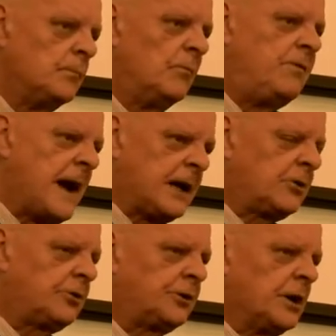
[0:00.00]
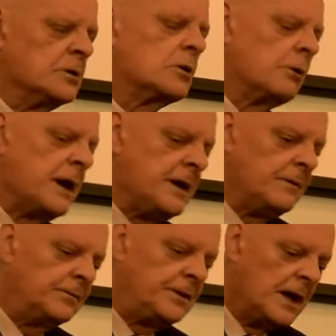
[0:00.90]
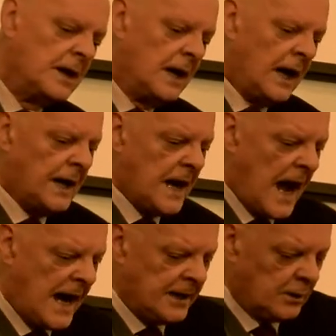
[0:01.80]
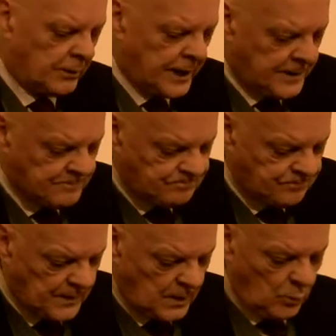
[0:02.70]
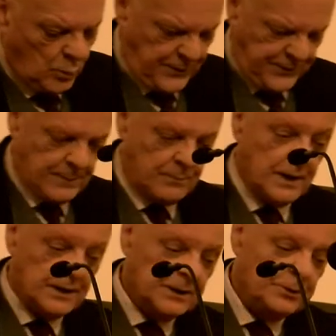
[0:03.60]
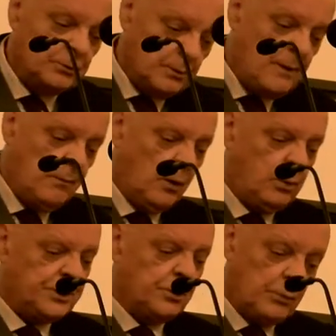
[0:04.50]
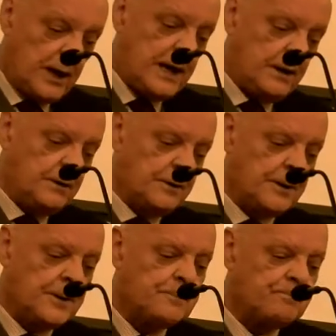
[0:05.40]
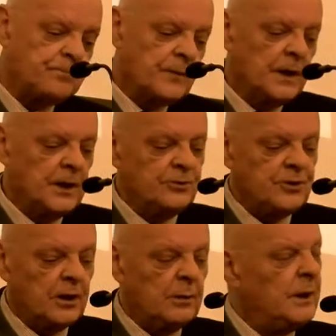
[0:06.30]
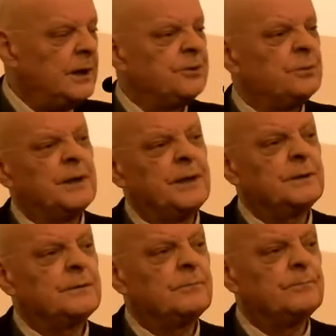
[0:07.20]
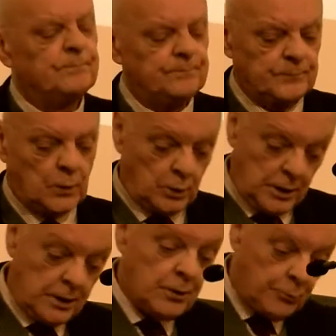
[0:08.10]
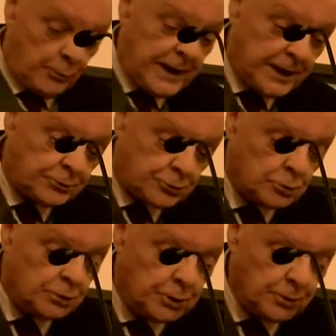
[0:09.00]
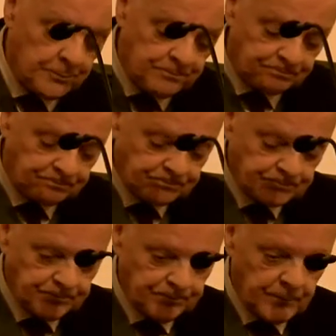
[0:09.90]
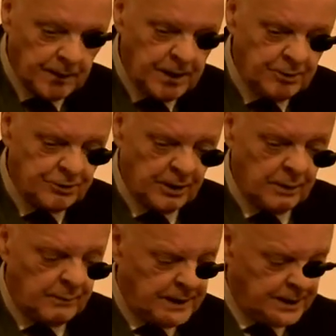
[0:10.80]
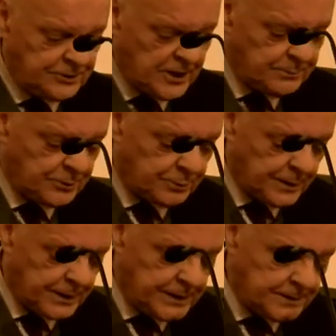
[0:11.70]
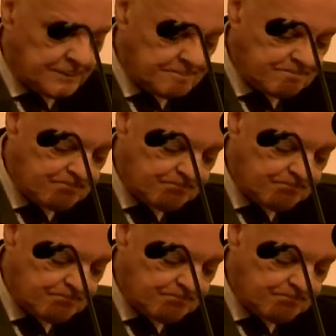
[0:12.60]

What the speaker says: vexed and grieved and angry with them. Do you remember what you read in Jeremiah 28 or heard read to you in Jeremiah chapter 28?